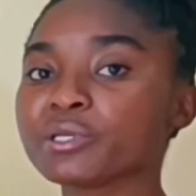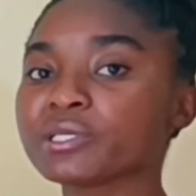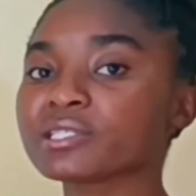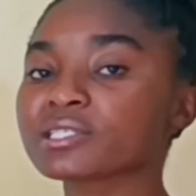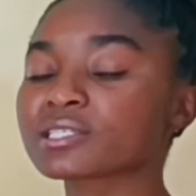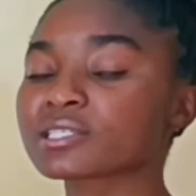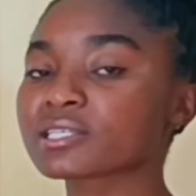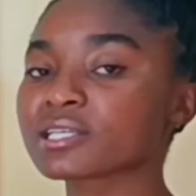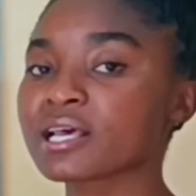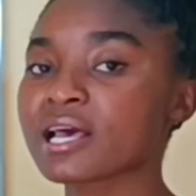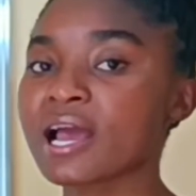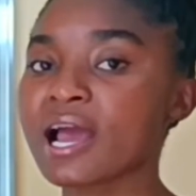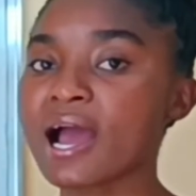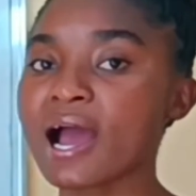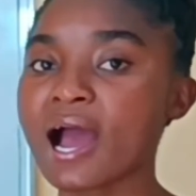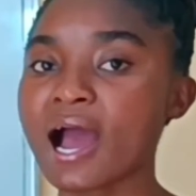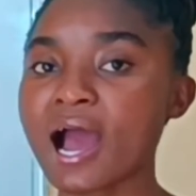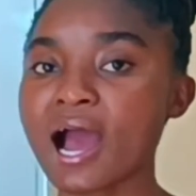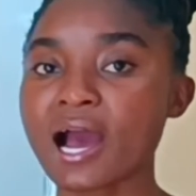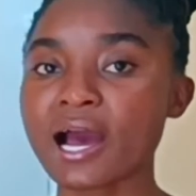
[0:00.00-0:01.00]
means
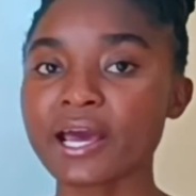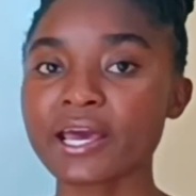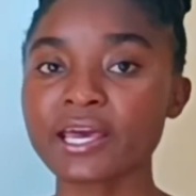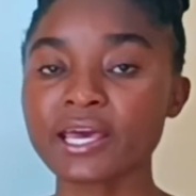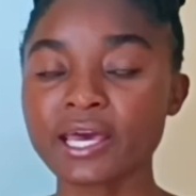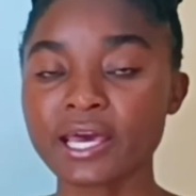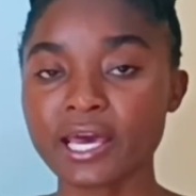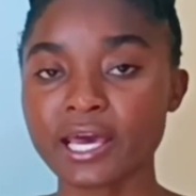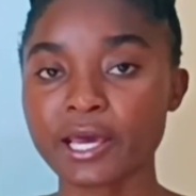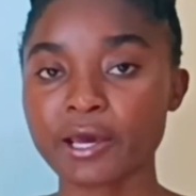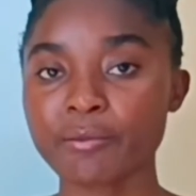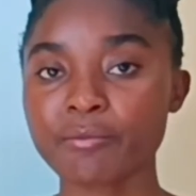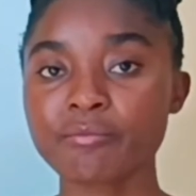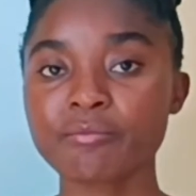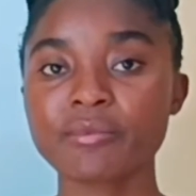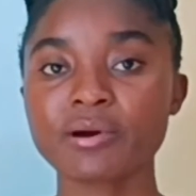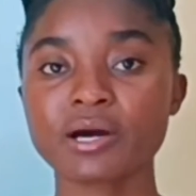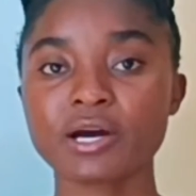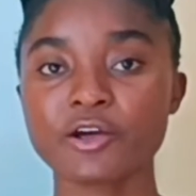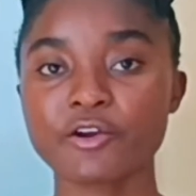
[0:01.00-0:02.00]
I
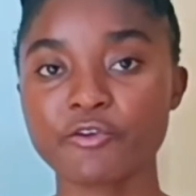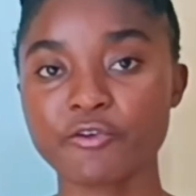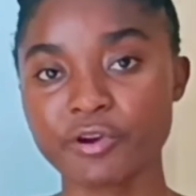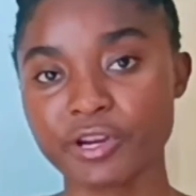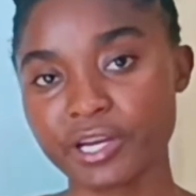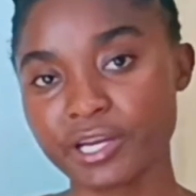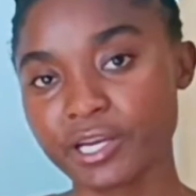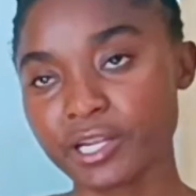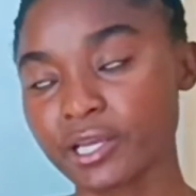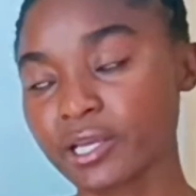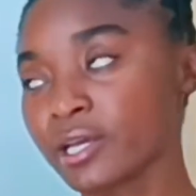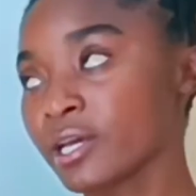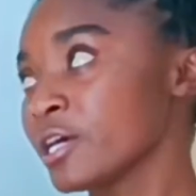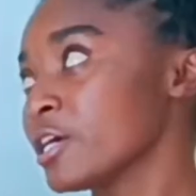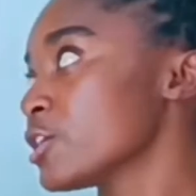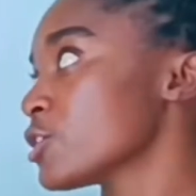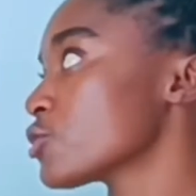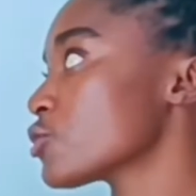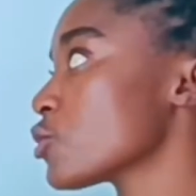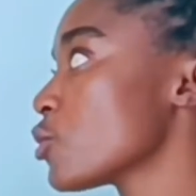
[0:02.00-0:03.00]
am reading.
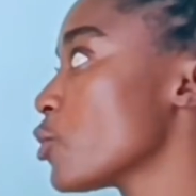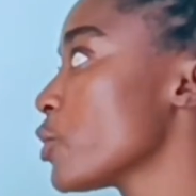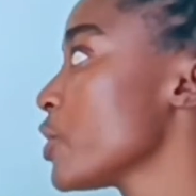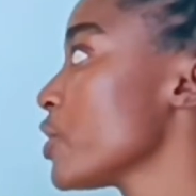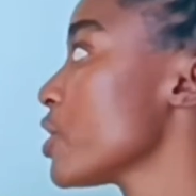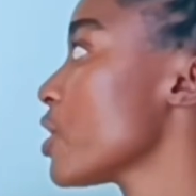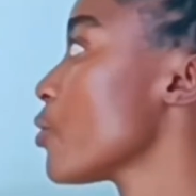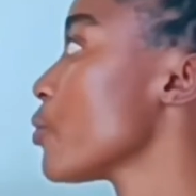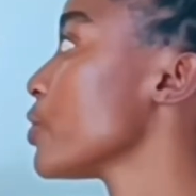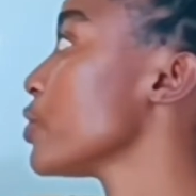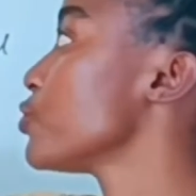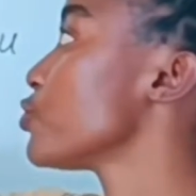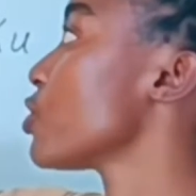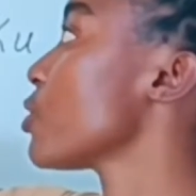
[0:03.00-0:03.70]
So here we